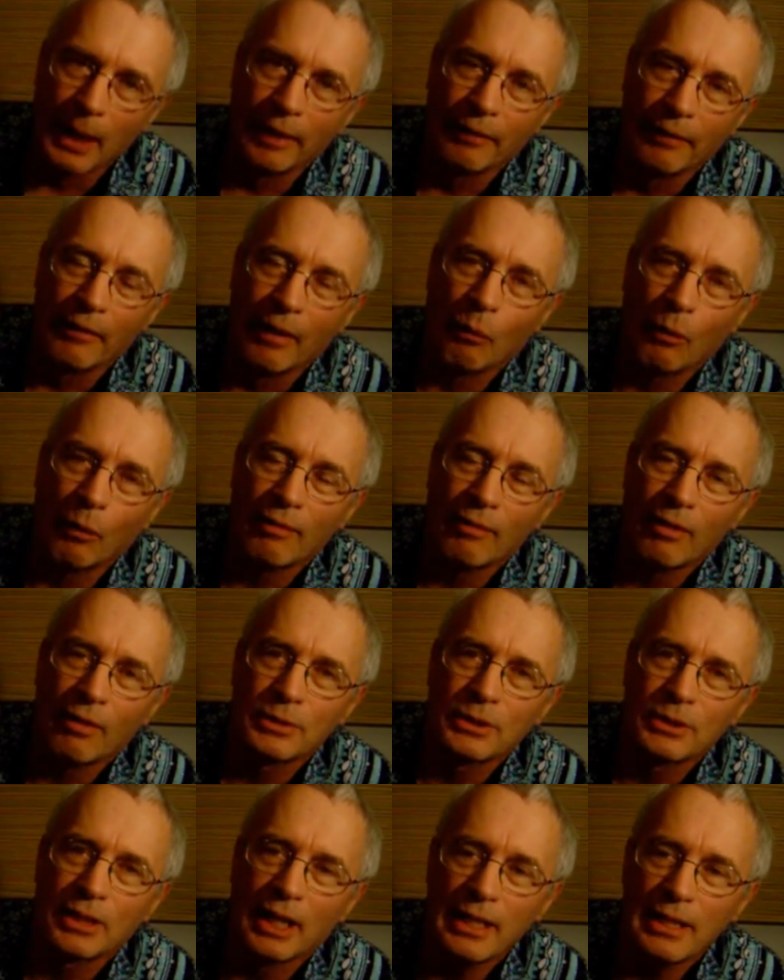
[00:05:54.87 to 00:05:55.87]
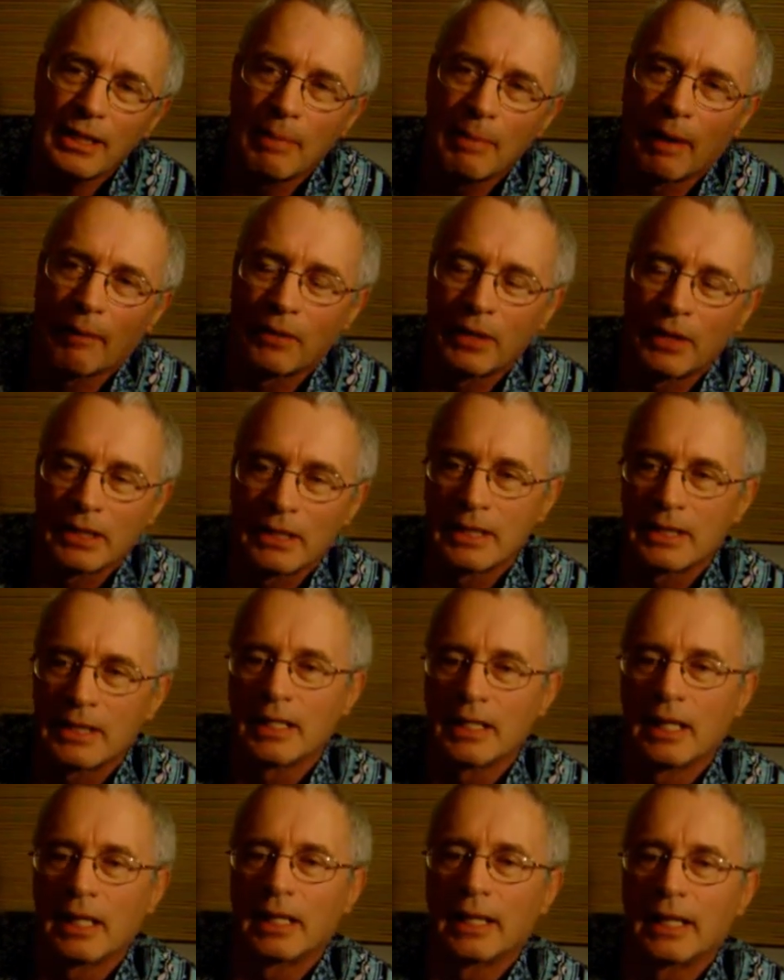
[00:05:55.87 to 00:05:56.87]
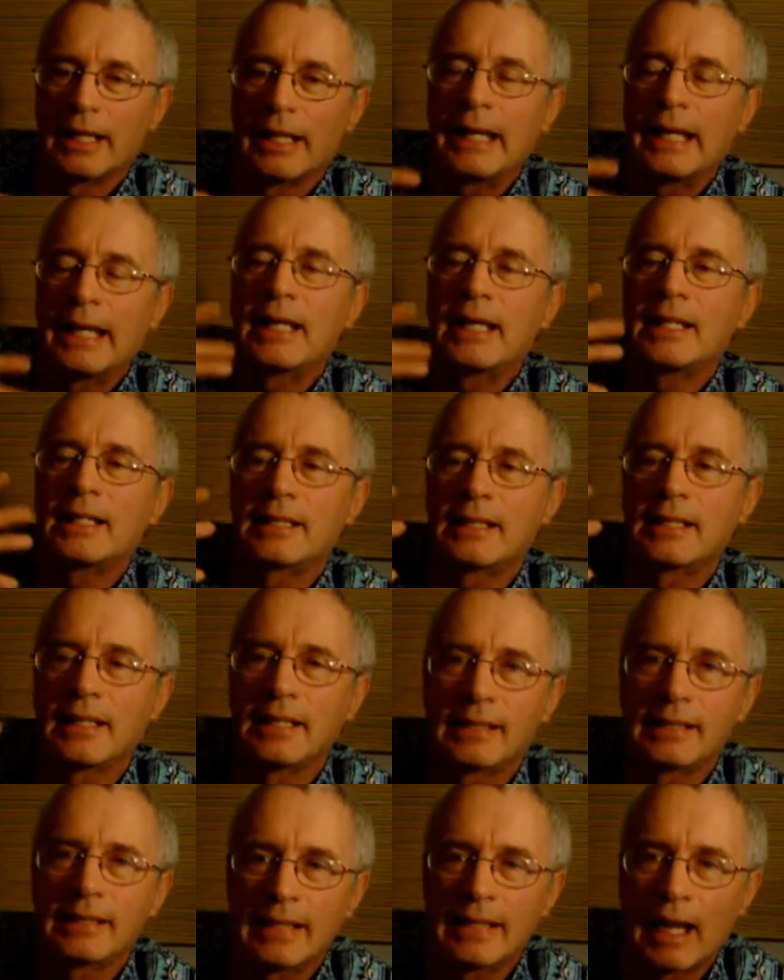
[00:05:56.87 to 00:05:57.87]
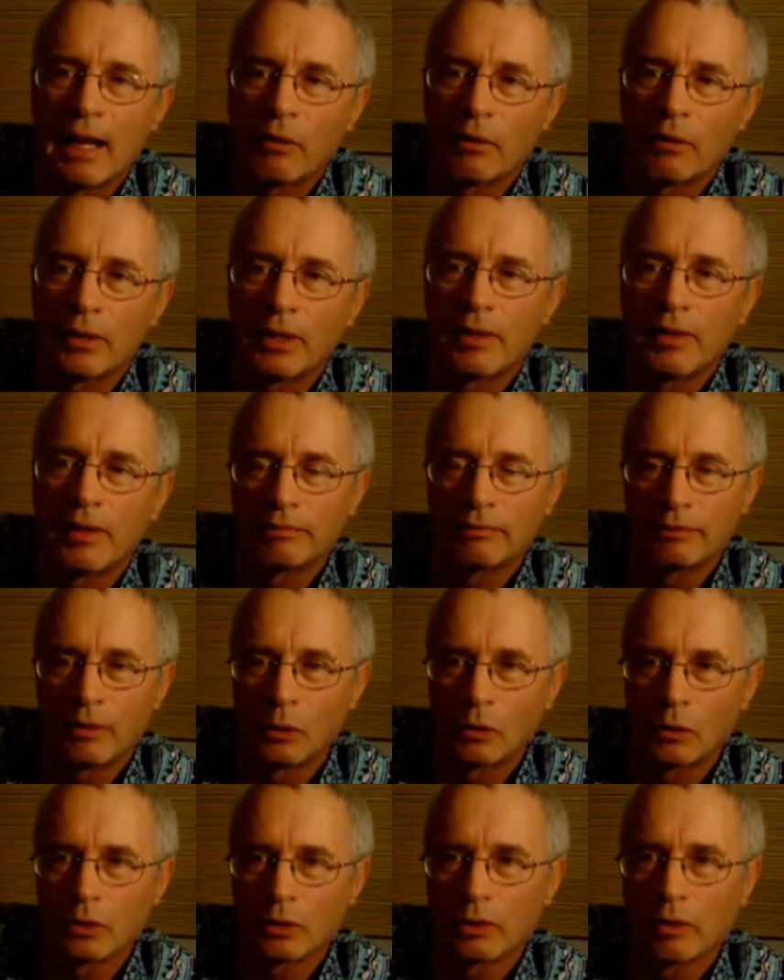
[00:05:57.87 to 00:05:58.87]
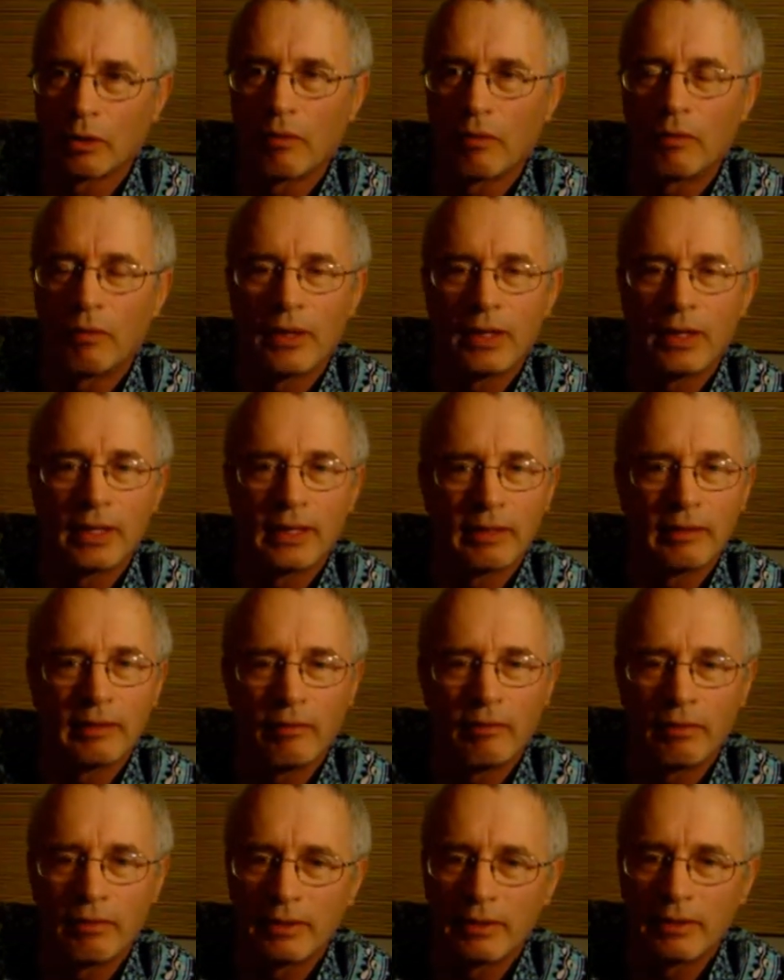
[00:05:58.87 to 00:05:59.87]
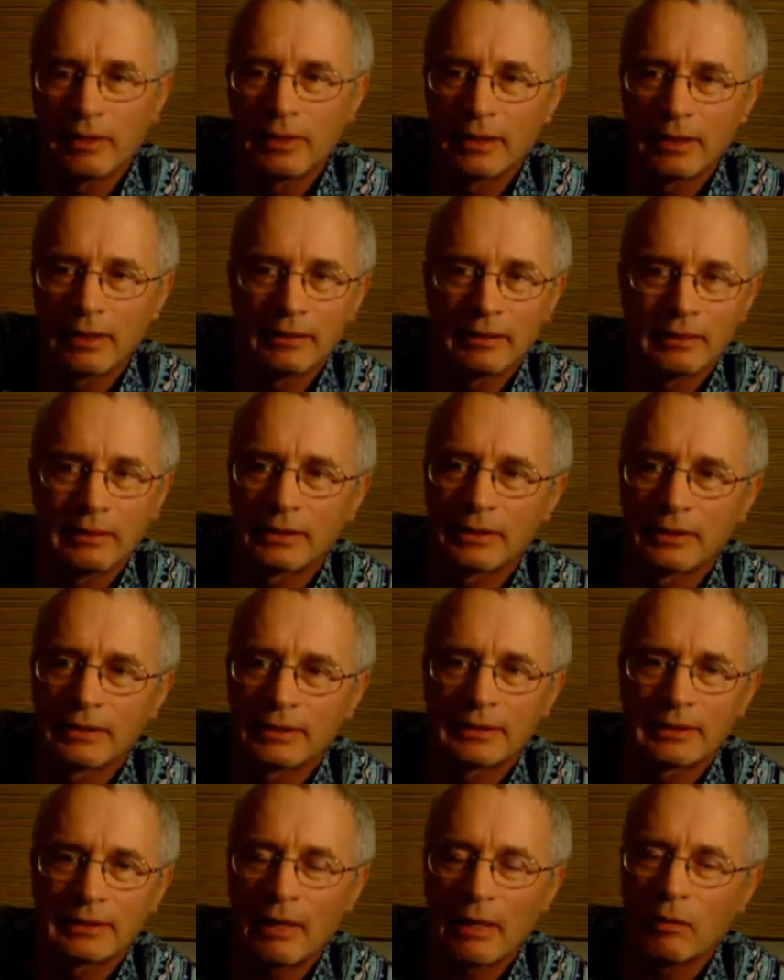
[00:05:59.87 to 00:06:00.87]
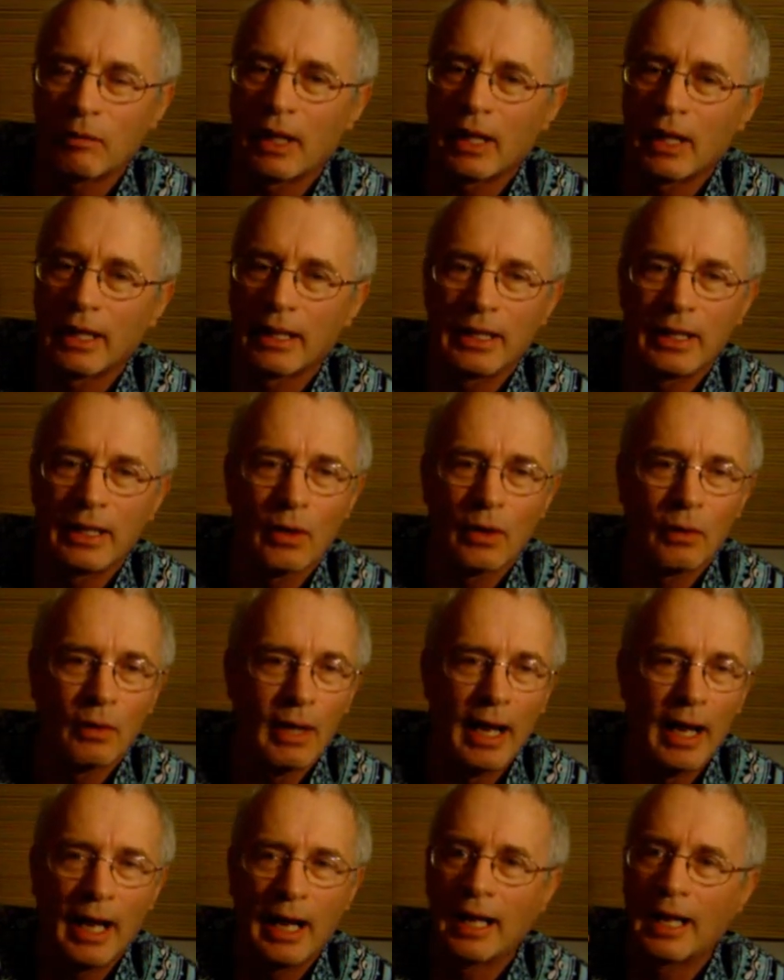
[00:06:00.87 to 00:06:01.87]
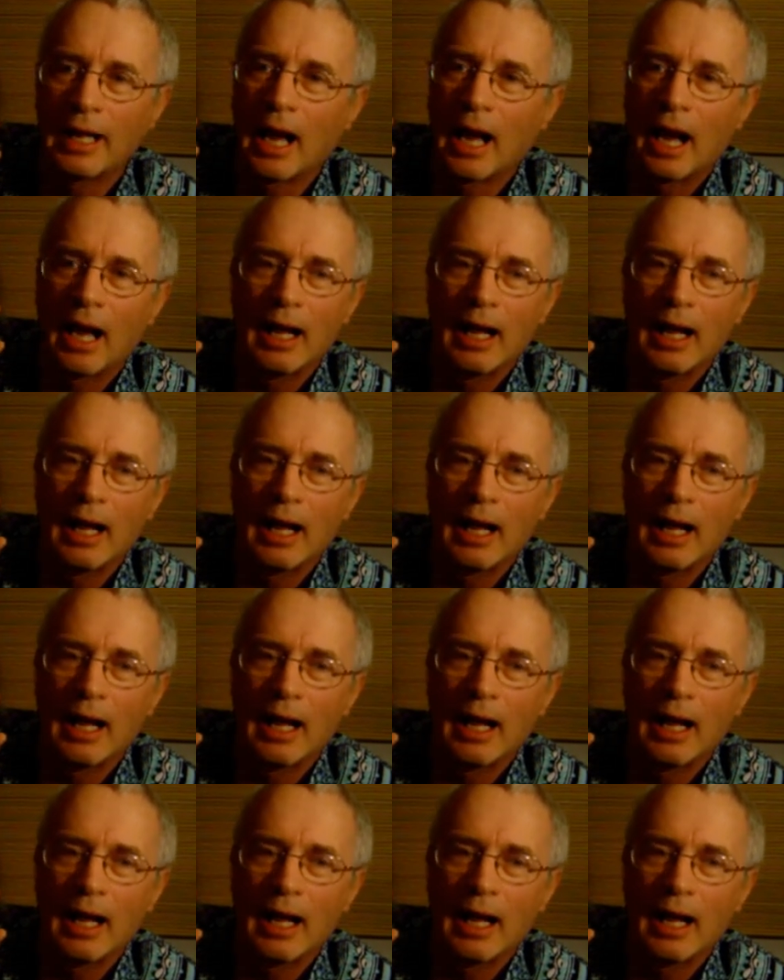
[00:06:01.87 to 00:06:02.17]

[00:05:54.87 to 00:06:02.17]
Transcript: Now, what I've always liked about this is the innocent sound in the vocal. The sound like, hey,